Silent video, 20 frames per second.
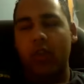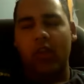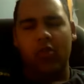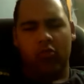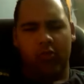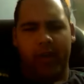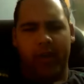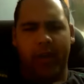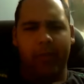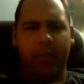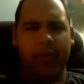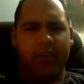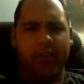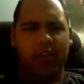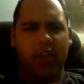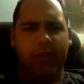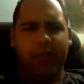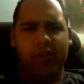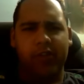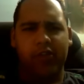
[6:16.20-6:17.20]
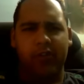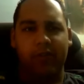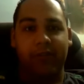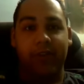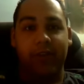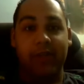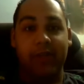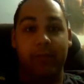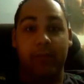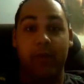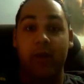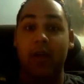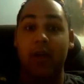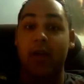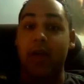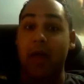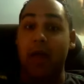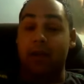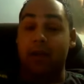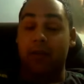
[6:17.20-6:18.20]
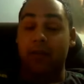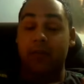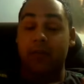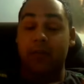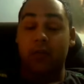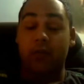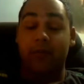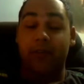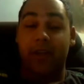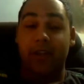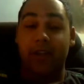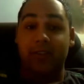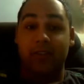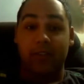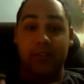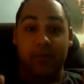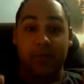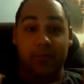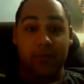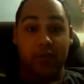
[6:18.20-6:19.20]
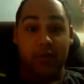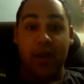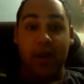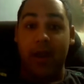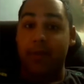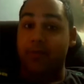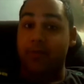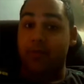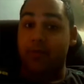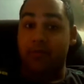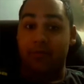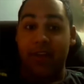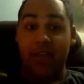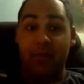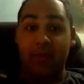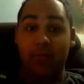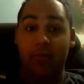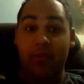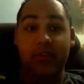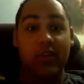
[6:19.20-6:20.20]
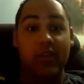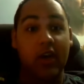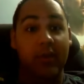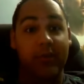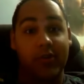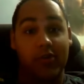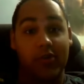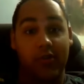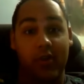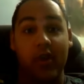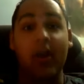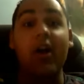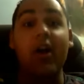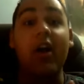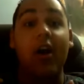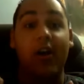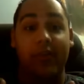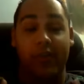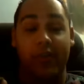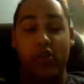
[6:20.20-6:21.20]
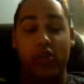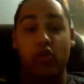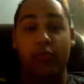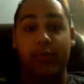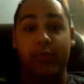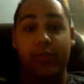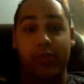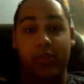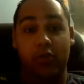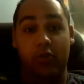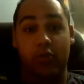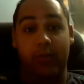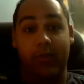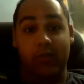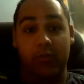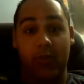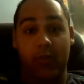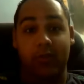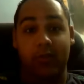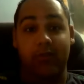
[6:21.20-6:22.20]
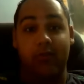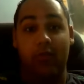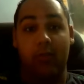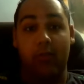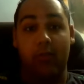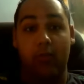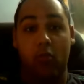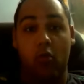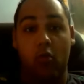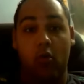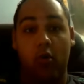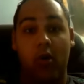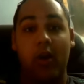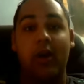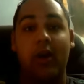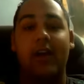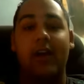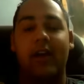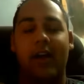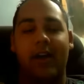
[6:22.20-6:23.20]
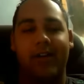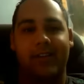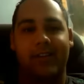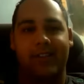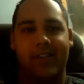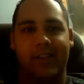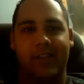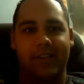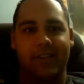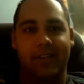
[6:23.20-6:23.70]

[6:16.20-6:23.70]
Reggae Boys Commentary on Facebook. And also don't forget to subscribe to Reggae Boys Commentary on YouTube as well for more content.